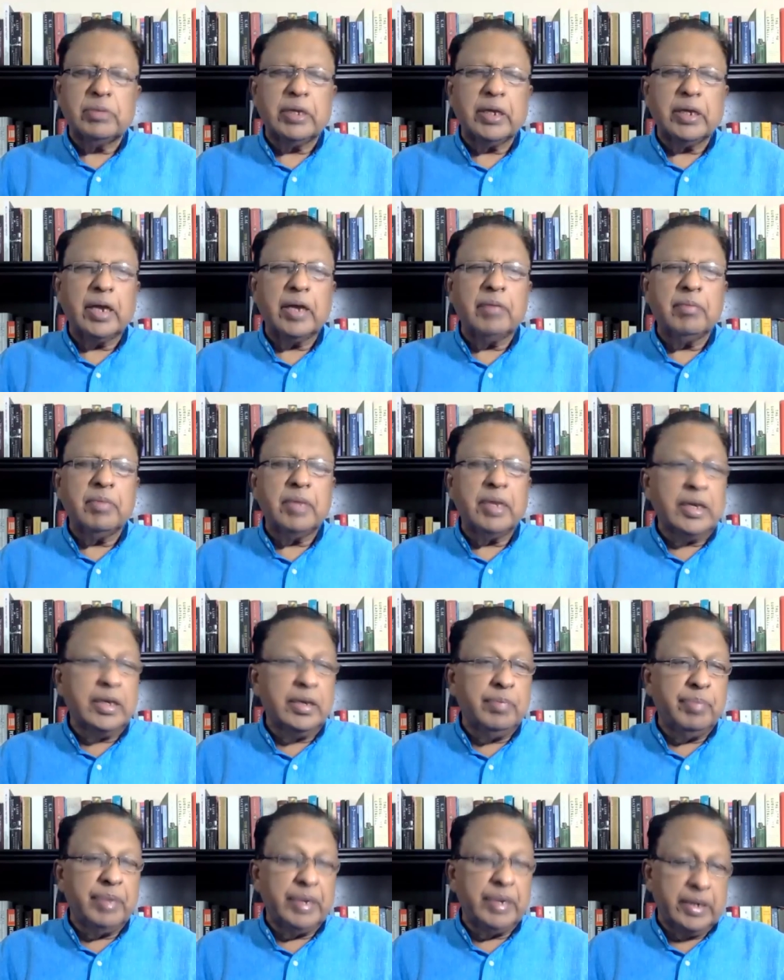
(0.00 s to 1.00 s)
became
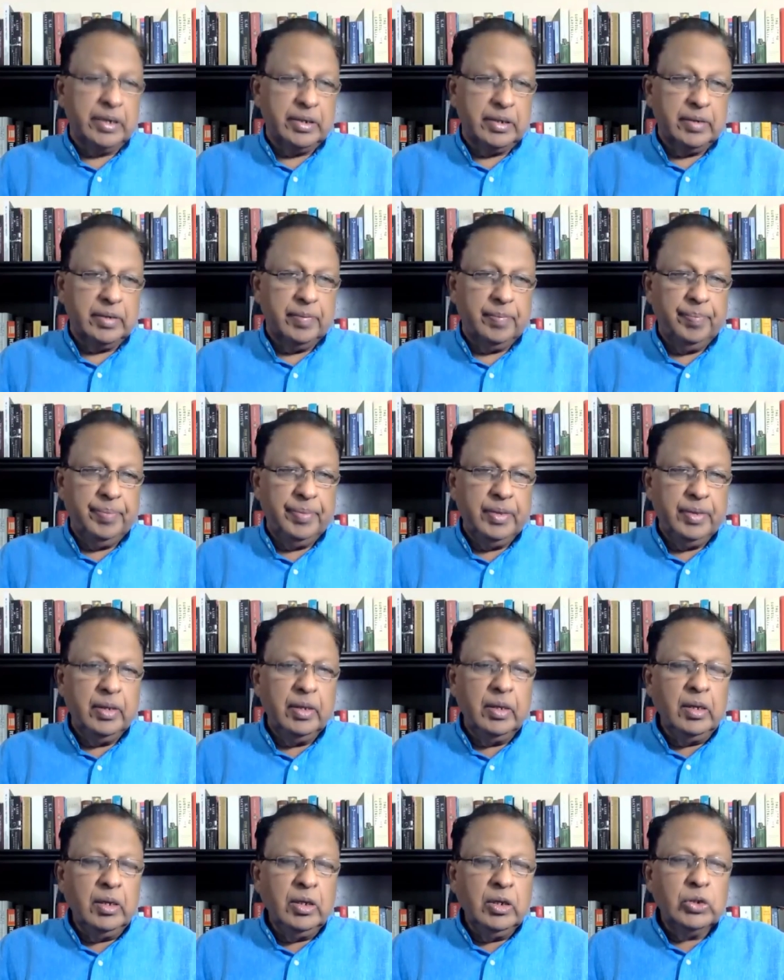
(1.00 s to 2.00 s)
independent.
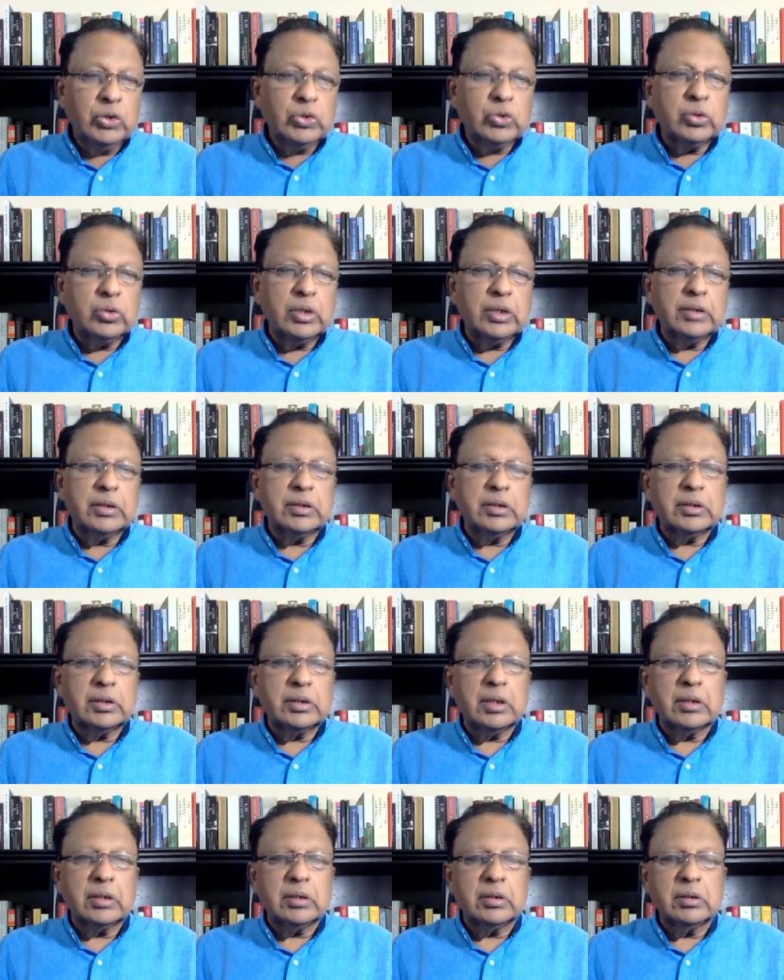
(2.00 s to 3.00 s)
So there is a
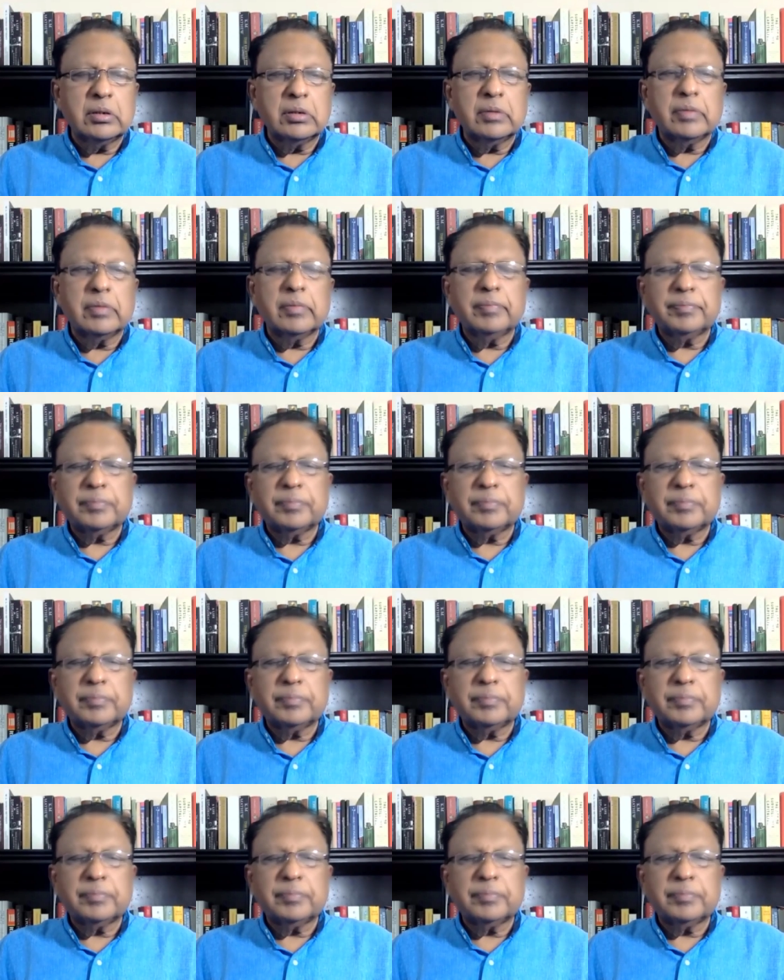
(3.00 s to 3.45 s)
certain